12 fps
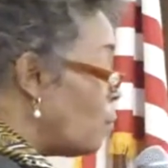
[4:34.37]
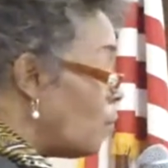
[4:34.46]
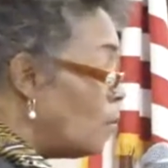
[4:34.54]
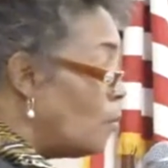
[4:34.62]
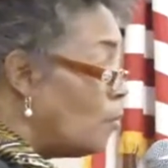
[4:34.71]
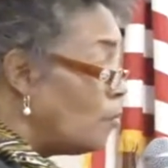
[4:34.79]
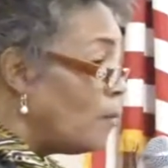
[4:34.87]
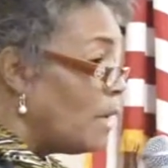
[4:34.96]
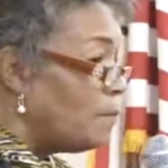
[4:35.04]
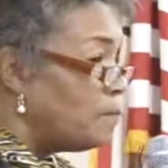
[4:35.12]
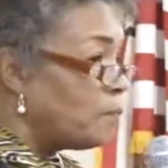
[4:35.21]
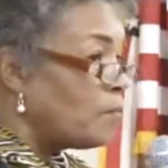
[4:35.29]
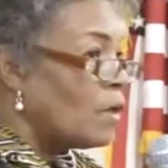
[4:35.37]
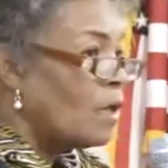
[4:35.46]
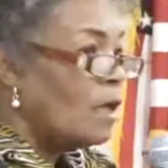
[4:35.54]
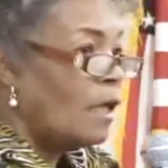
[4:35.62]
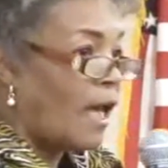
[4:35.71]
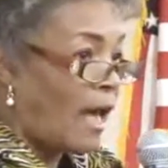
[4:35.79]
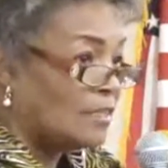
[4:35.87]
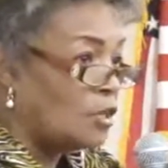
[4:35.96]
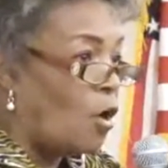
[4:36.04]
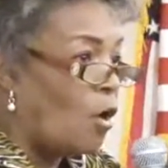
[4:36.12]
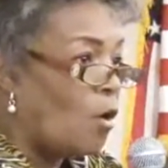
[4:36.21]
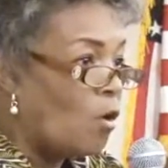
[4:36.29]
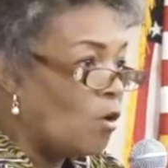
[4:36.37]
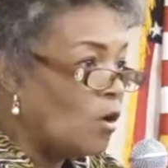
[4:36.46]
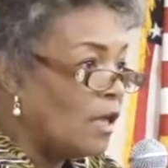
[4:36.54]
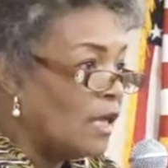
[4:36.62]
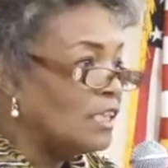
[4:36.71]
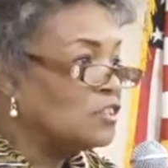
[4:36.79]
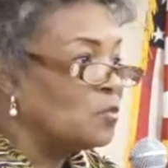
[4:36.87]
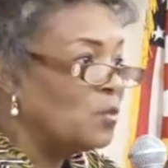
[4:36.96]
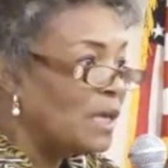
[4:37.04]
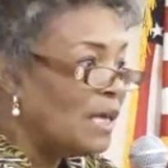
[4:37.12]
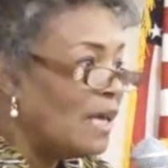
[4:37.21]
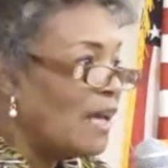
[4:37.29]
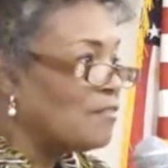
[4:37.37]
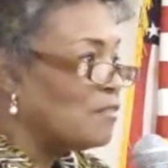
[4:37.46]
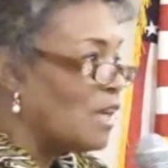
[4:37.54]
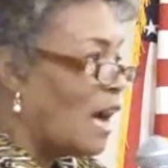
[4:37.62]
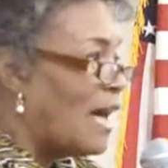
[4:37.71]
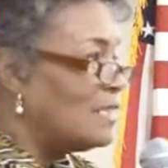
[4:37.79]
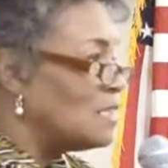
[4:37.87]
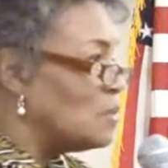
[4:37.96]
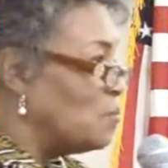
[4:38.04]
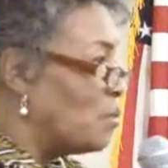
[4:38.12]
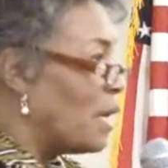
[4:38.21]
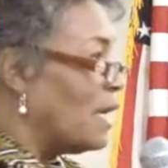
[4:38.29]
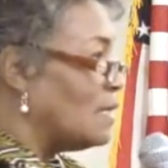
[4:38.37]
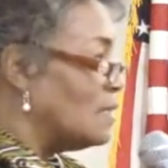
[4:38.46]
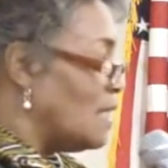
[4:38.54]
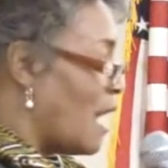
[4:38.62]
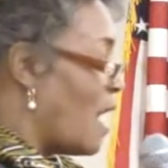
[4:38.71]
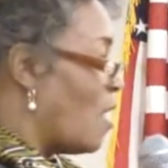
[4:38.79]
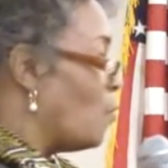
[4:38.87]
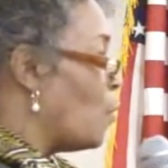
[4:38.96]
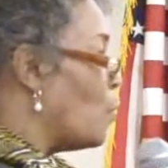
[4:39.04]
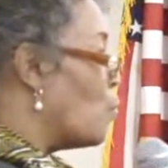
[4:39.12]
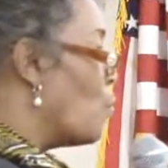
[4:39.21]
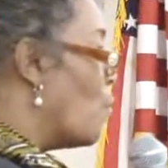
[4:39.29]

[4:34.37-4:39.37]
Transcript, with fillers: movement as a whole, is we have got to break down the